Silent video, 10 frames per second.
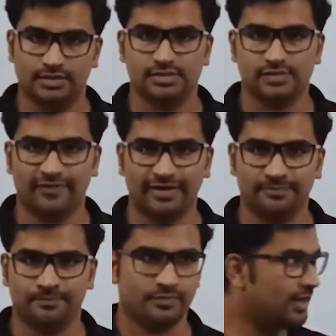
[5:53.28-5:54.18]
Is it
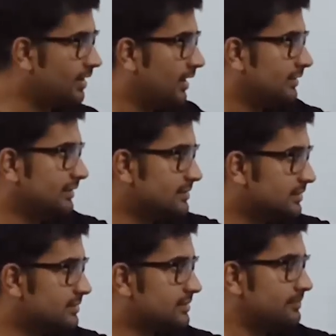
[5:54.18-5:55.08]
fine? Right, this
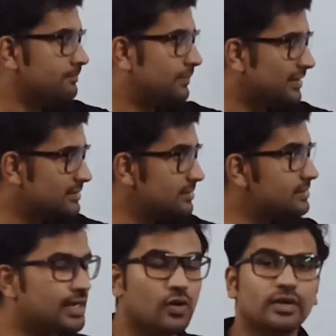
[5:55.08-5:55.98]
system plus
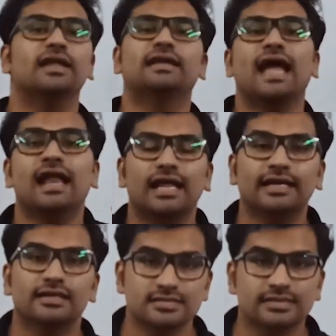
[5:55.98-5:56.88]
this surrounding, can
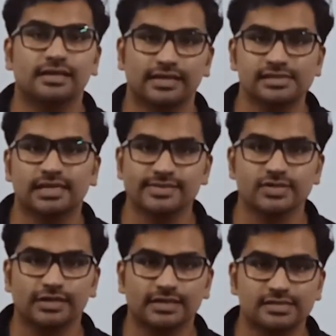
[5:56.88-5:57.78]
I consider it as an
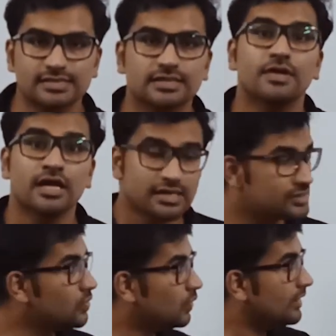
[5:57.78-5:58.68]
isolated system?
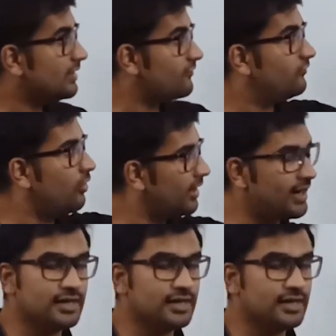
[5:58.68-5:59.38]
So for an